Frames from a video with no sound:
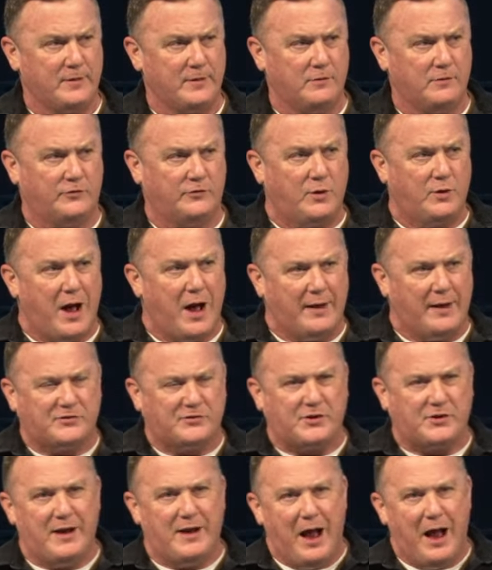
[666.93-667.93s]
So God is
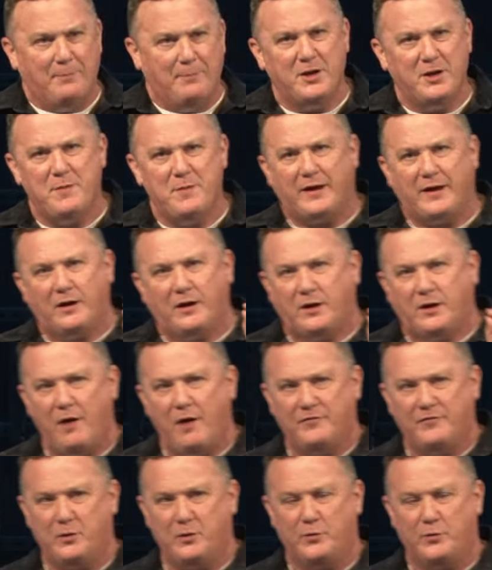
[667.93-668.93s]
saying, I'm going to make a
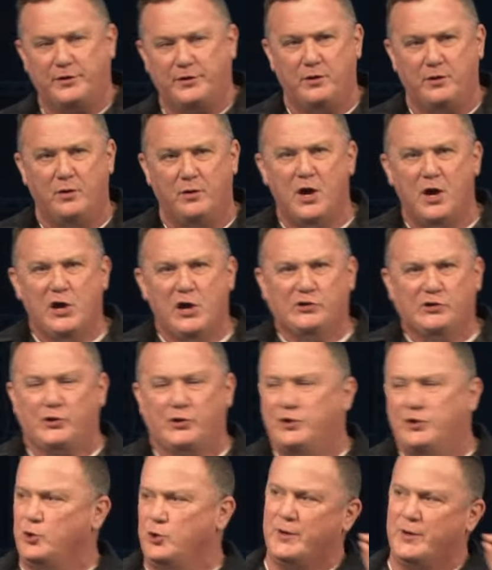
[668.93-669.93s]
covenant with you so
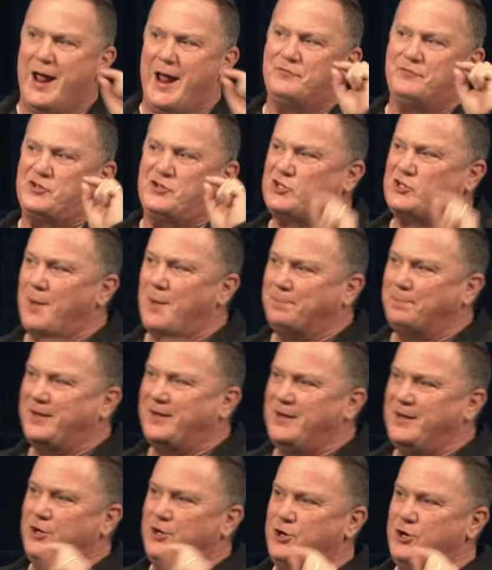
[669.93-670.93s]
that you can have
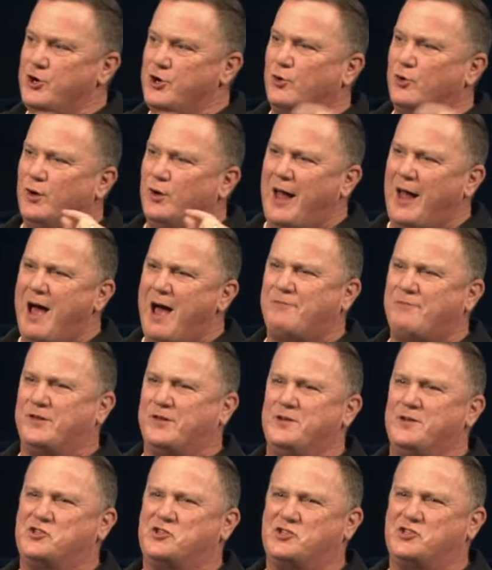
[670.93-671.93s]
something in your life
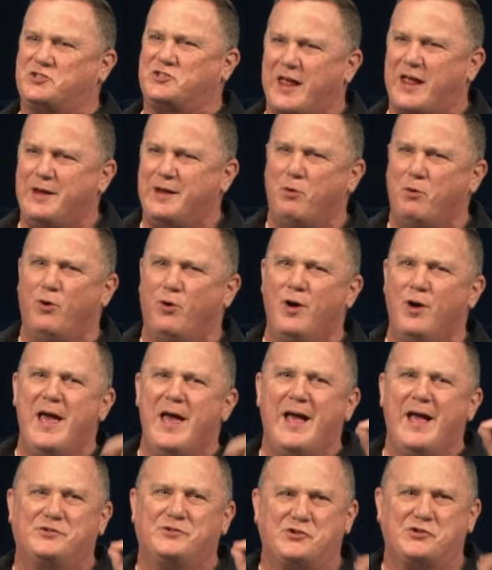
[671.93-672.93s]
that is stable
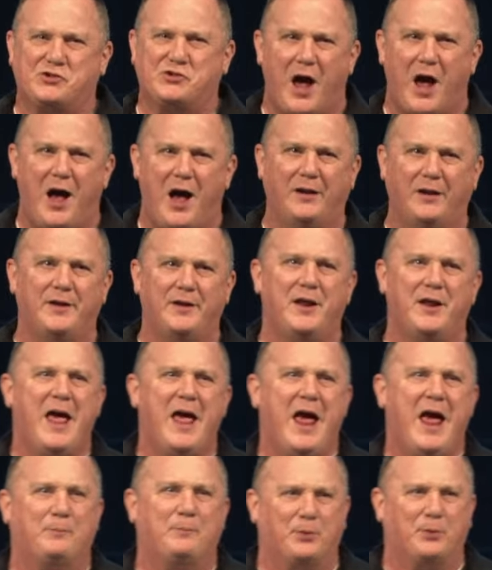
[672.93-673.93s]
and solid
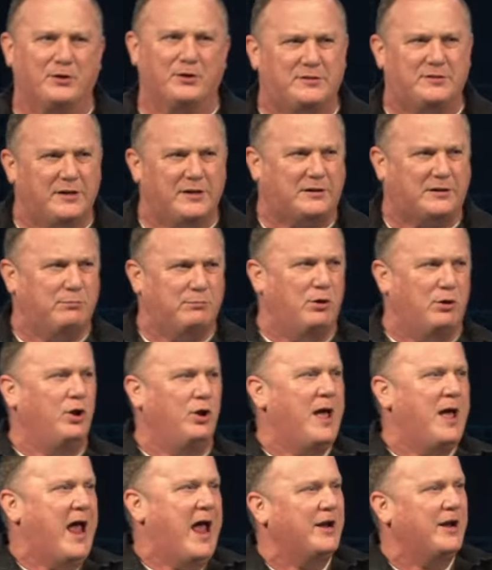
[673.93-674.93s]
and
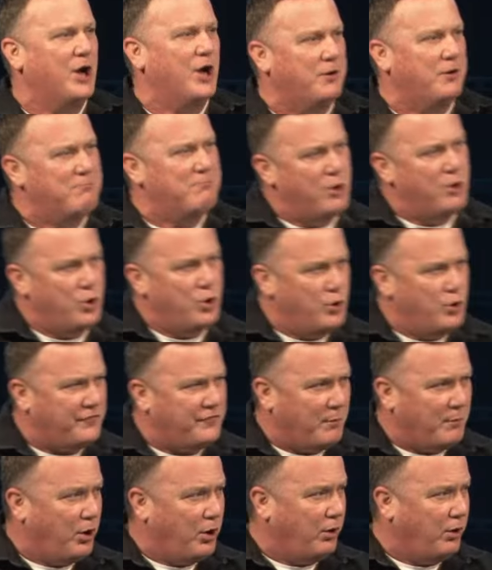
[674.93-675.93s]
predictable and
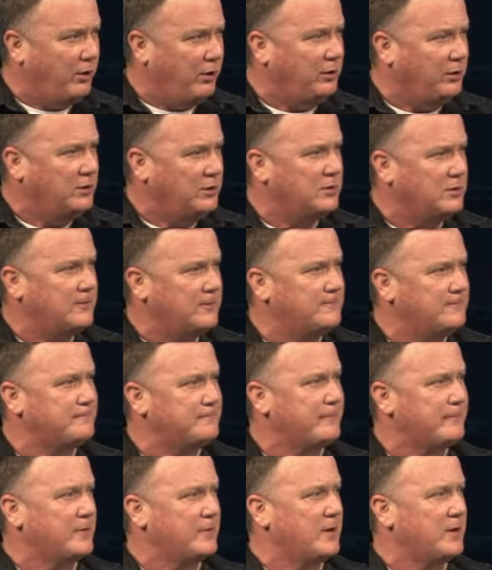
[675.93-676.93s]
unmovable.
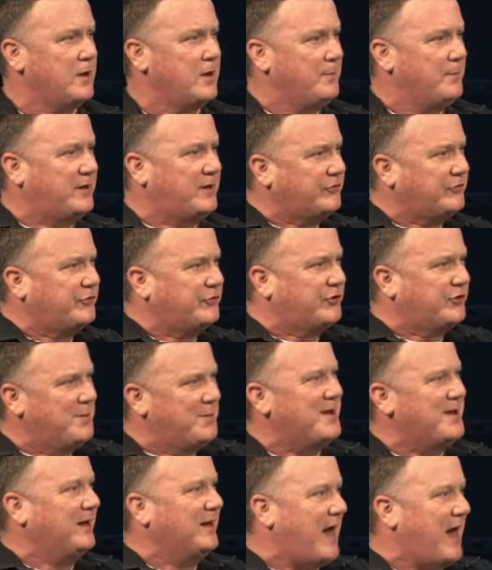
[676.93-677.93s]
Because there's going
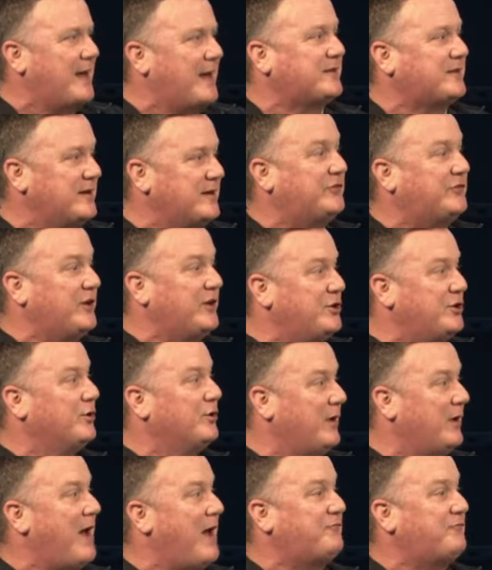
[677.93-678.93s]
to be a lot of things in your
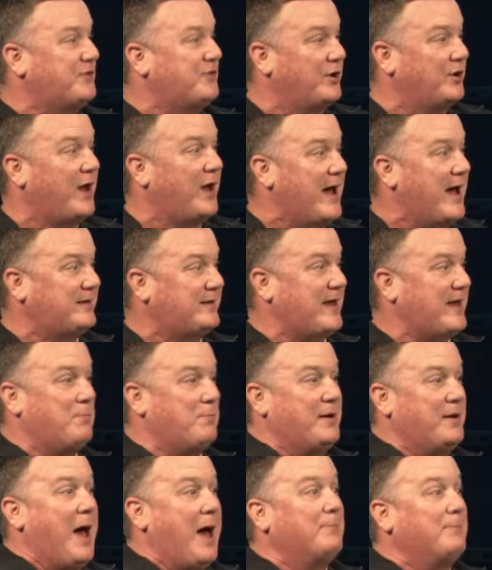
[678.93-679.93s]
life that are like that,
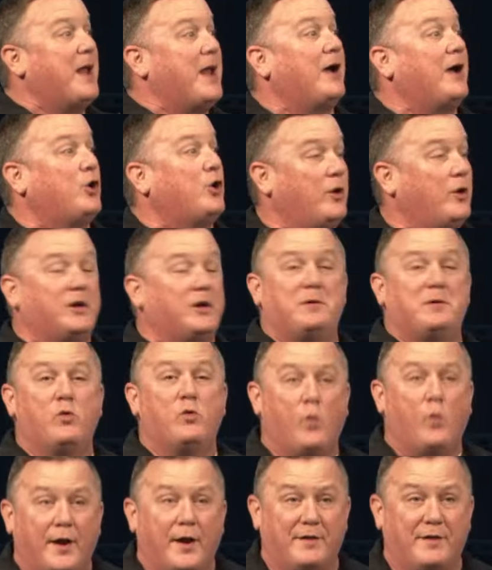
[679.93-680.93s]
but I'm not going to be
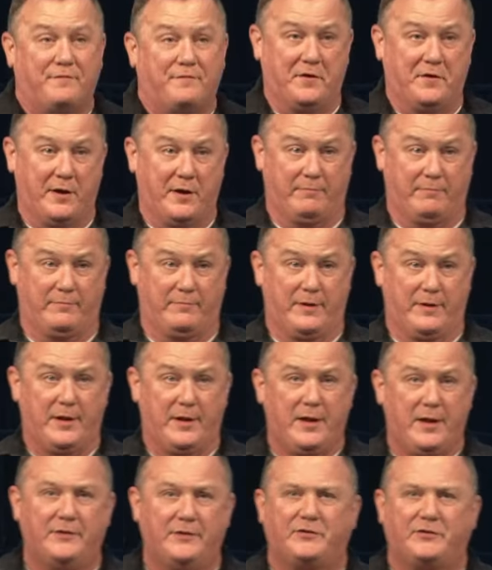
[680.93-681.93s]
one of them.
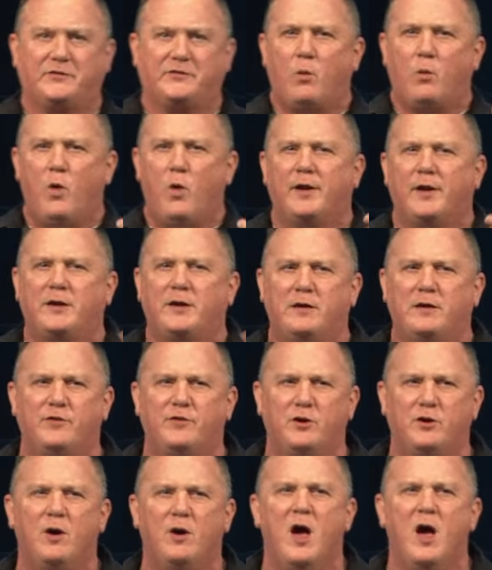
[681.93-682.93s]
He says, I want to give
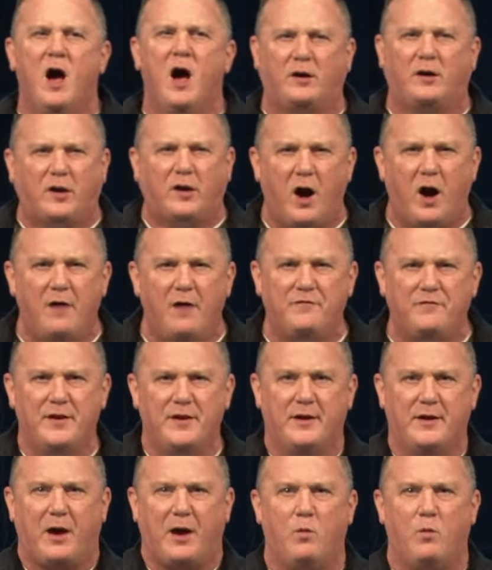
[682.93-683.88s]
you a covenant.